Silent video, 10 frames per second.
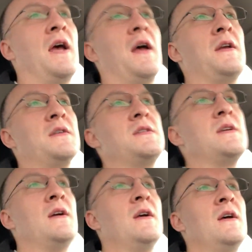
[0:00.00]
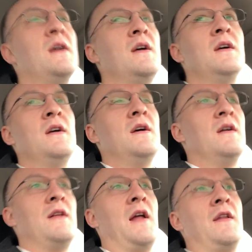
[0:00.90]
And
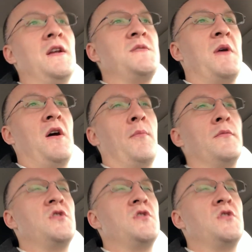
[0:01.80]
lately it's become